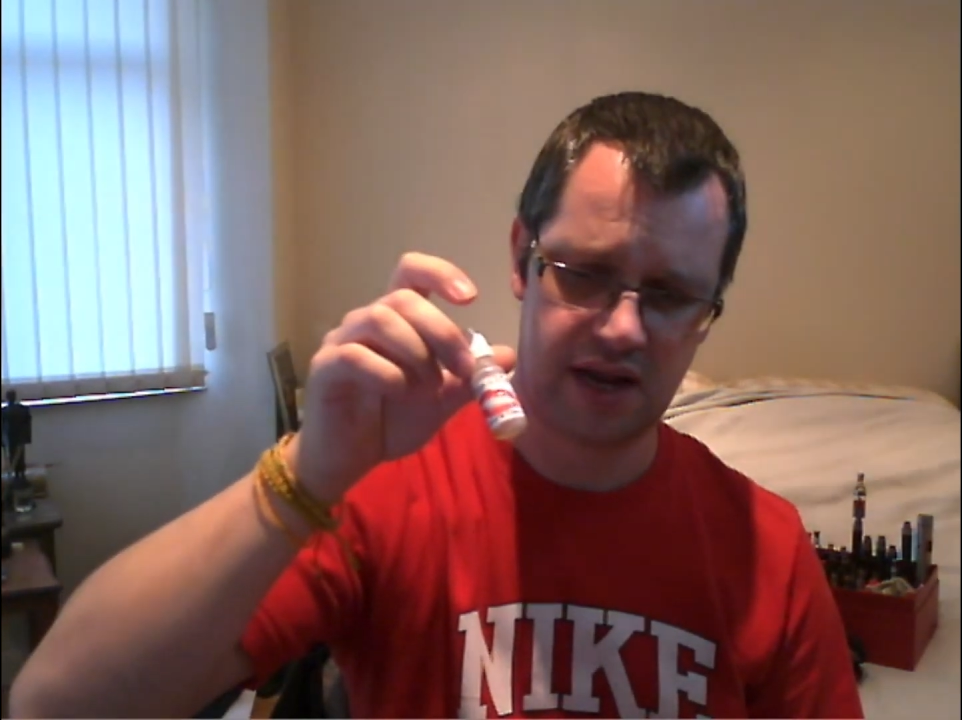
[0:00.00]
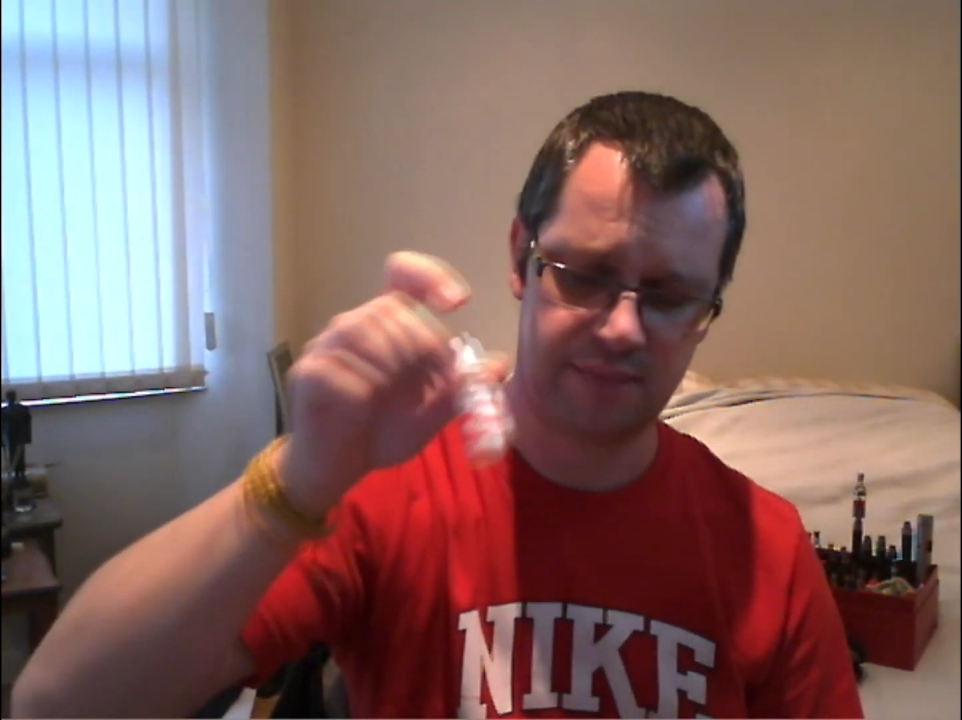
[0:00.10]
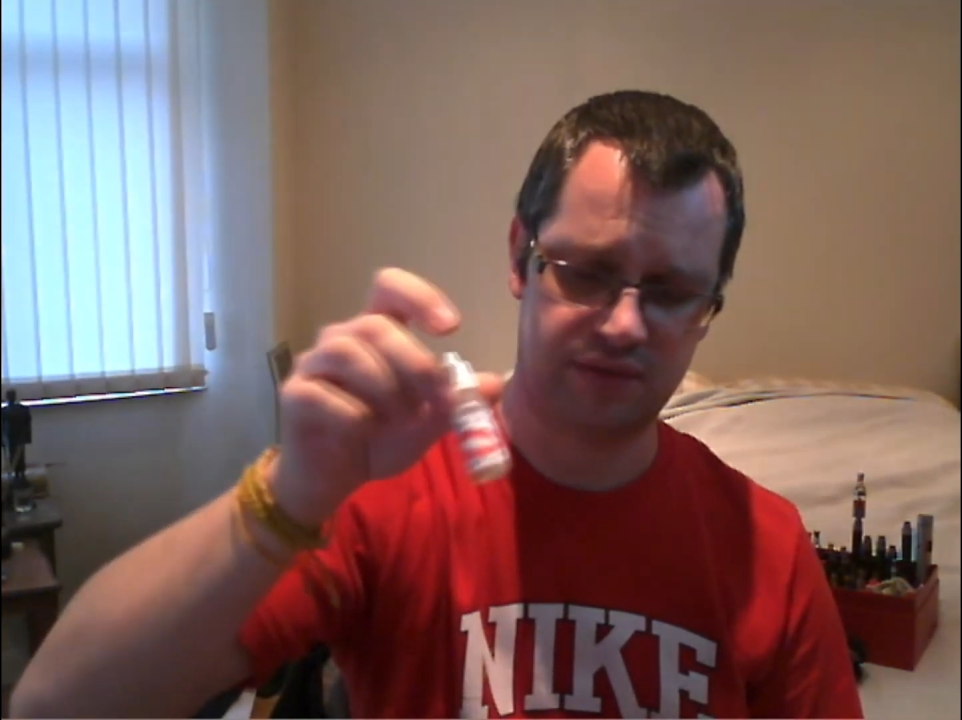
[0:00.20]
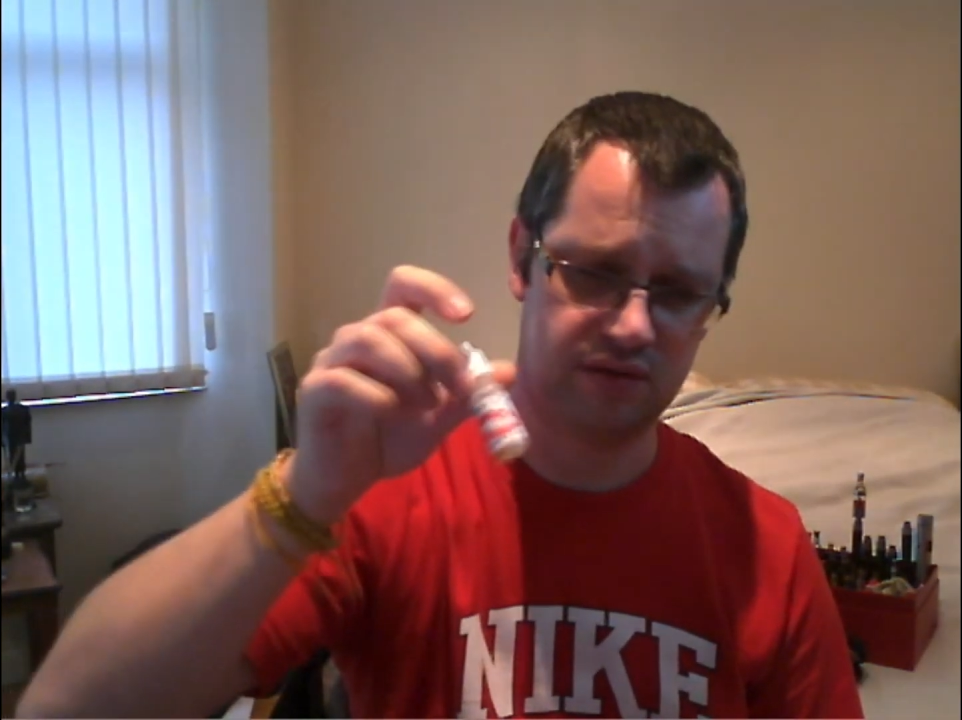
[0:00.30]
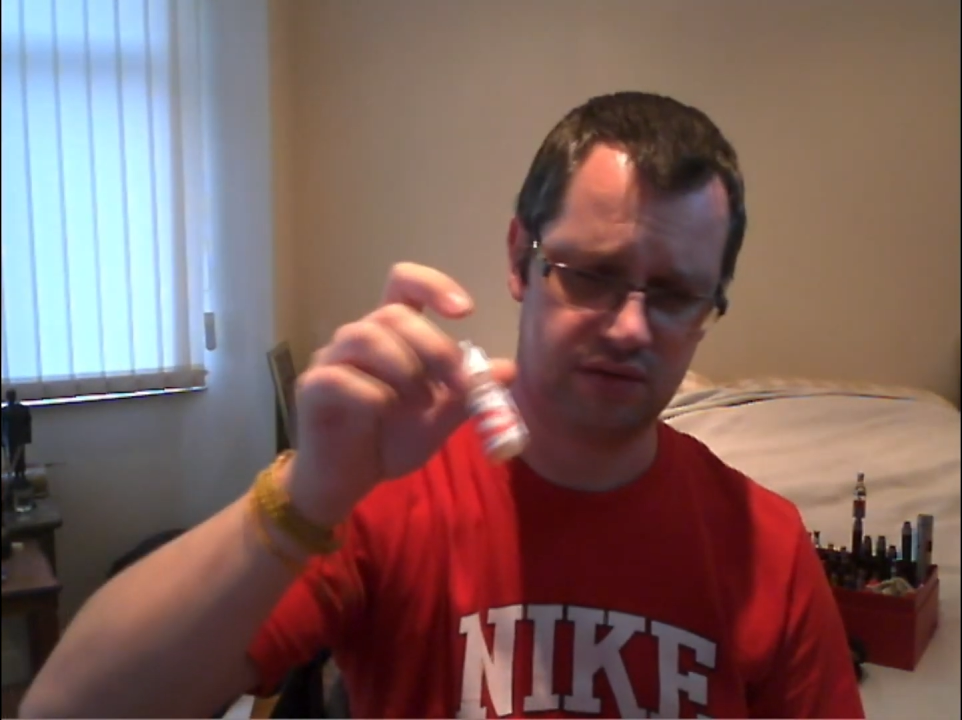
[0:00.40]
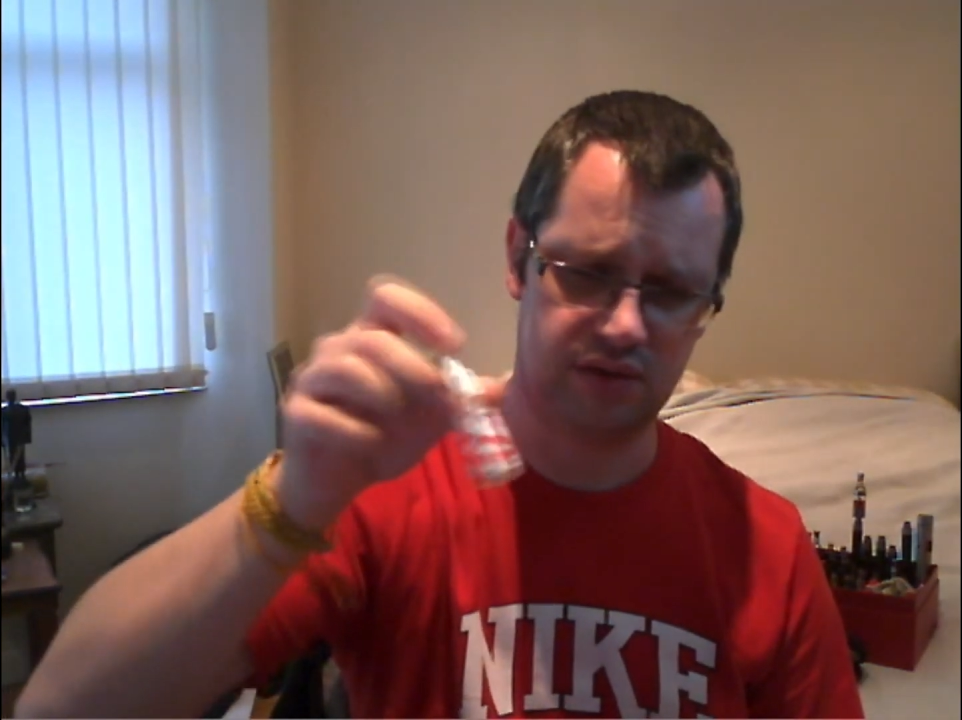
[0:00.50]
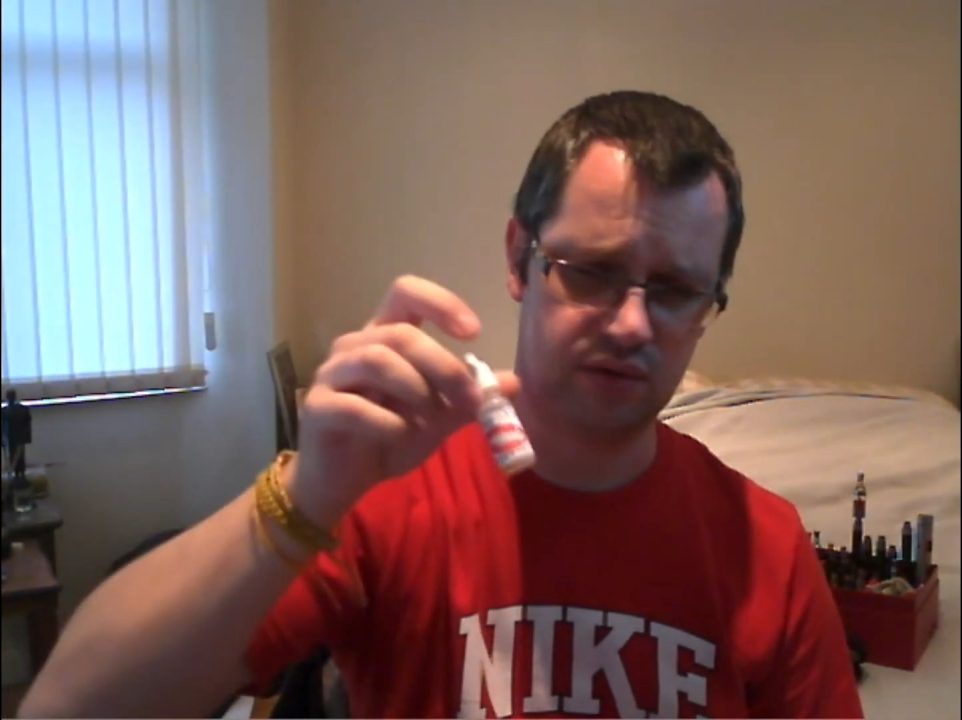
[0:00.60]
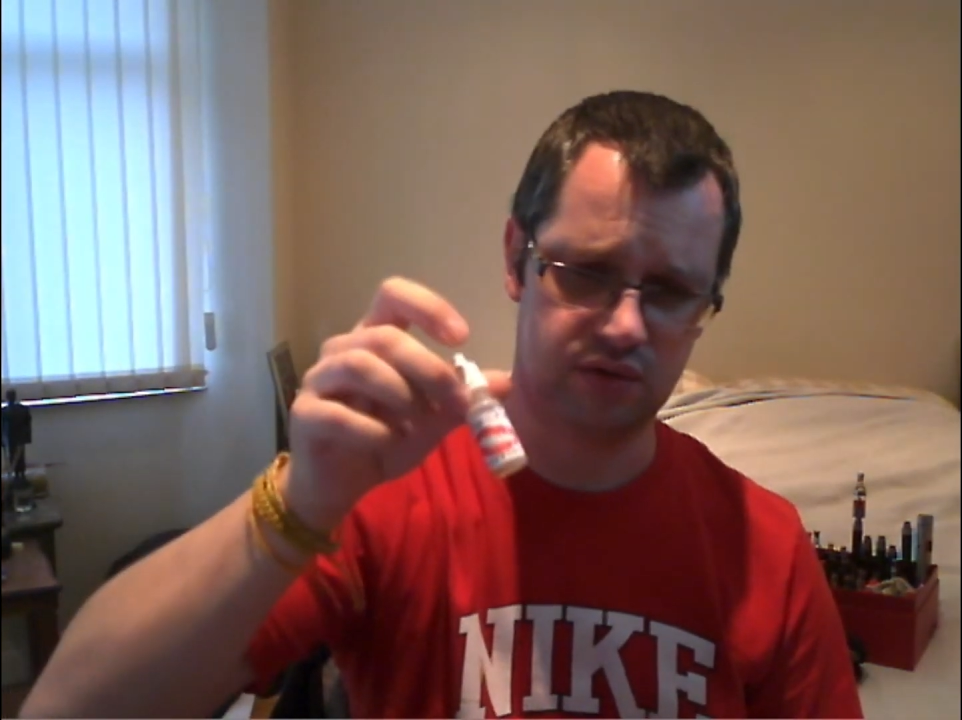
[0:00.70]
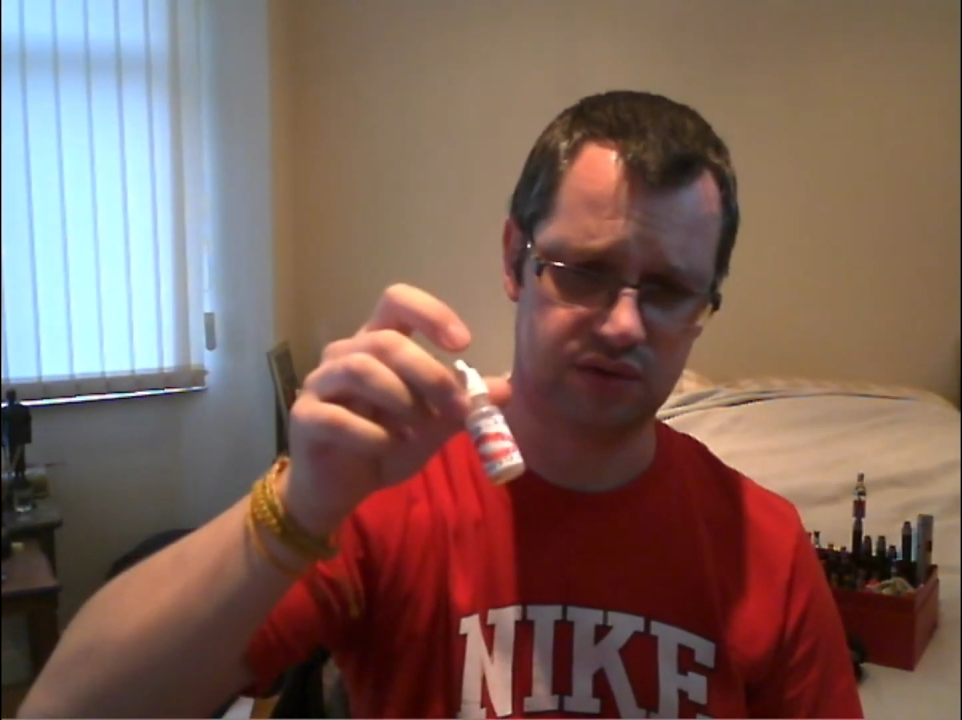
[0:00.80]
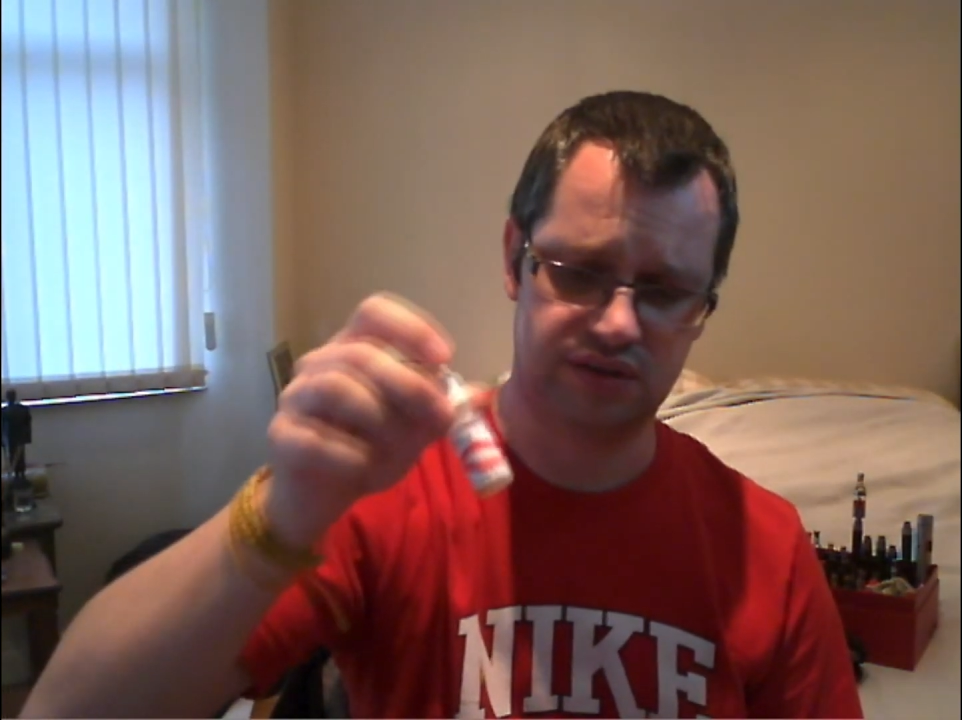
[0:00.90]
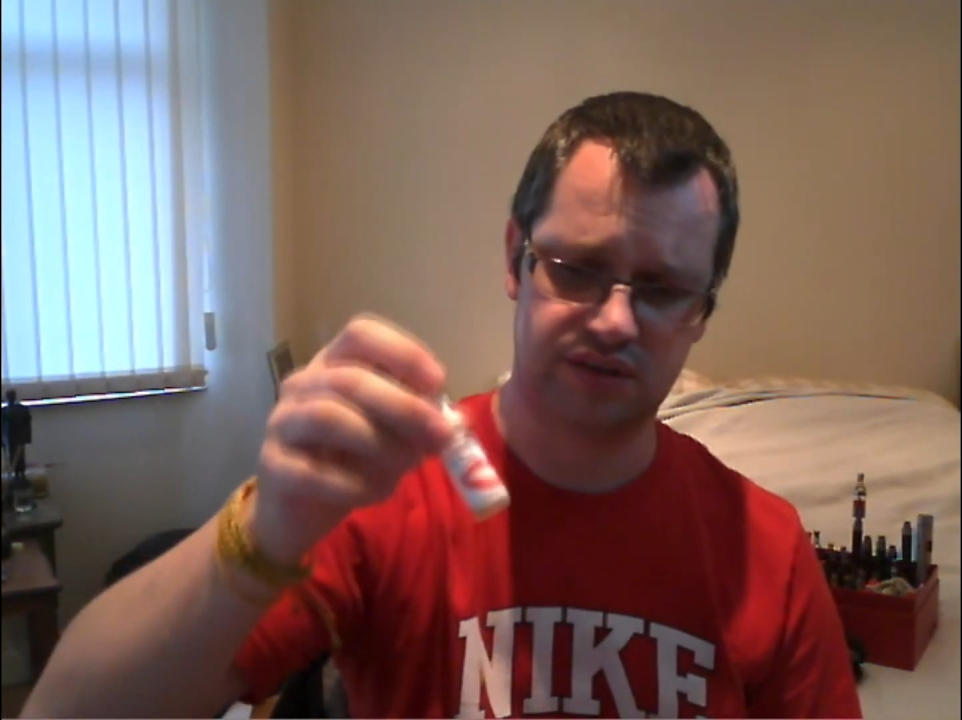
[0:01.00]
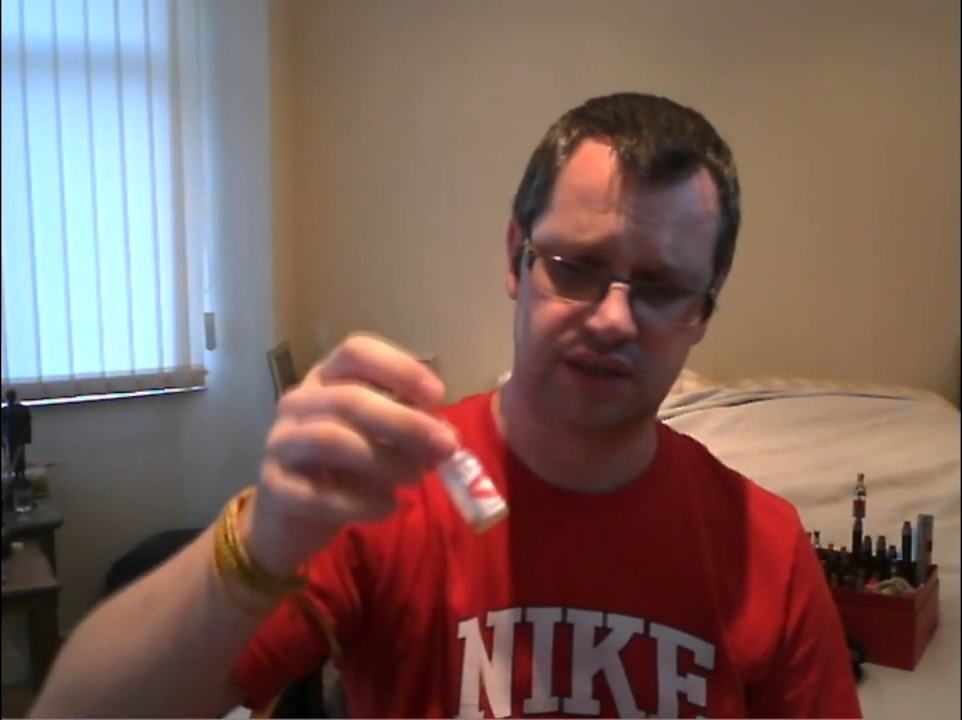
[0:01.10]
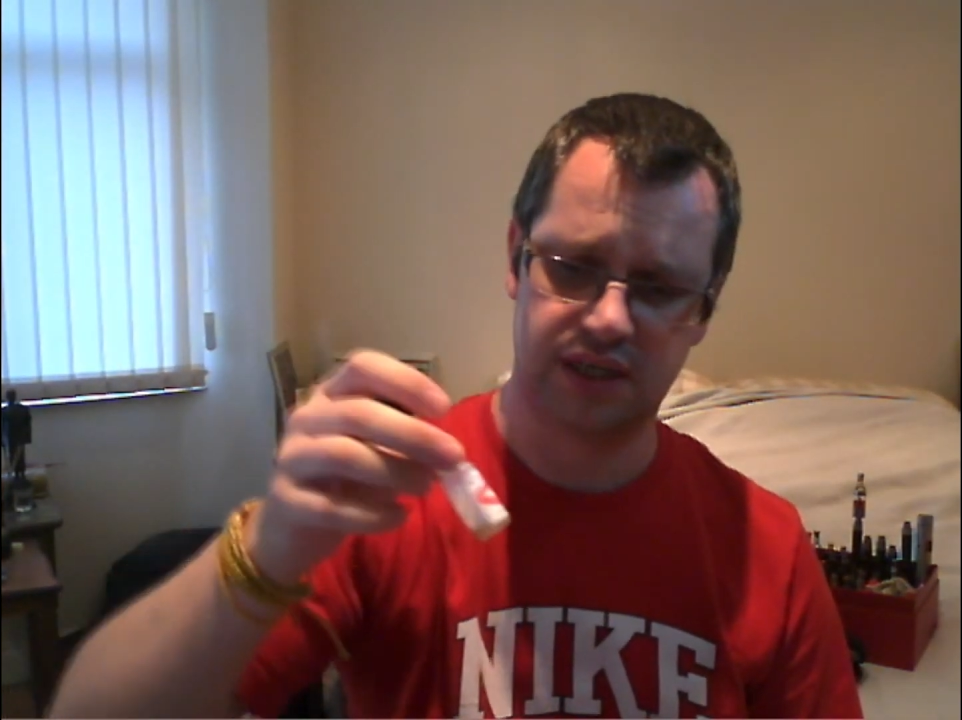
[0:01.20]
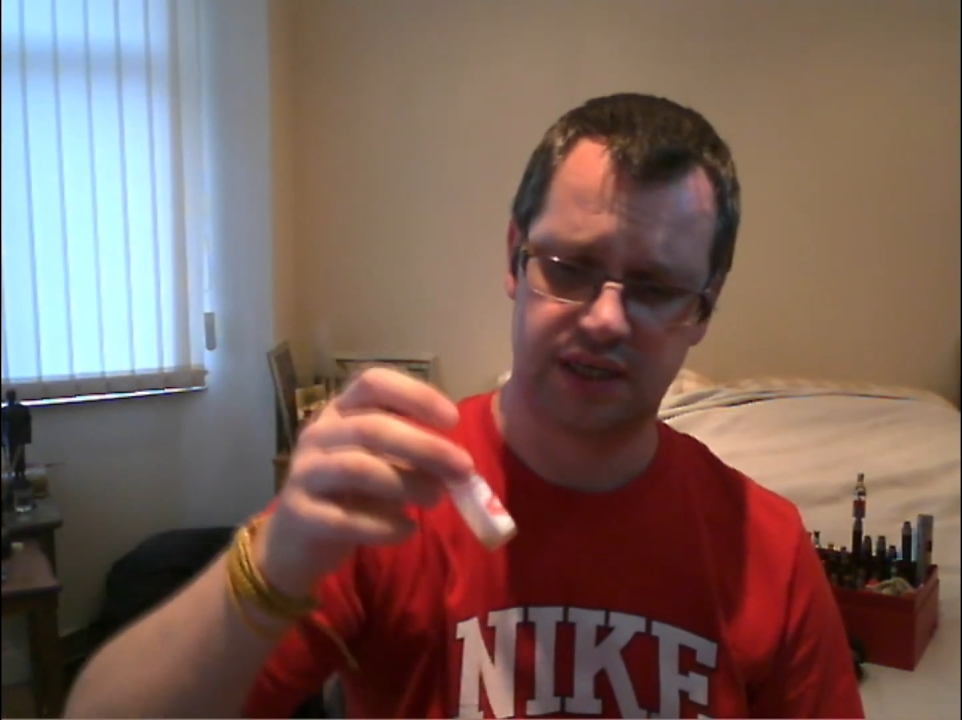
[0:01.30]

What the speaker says: absolutely gorgeous.